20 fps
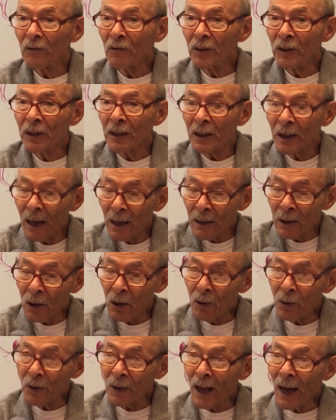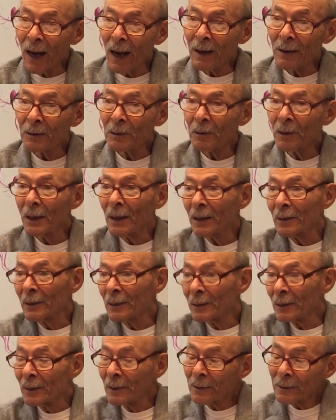I figured I'll go that
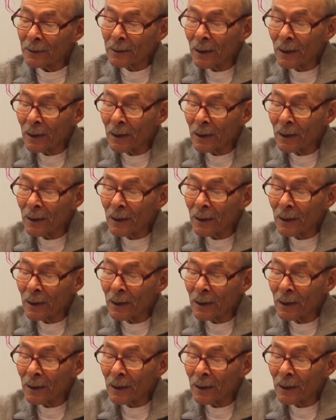way,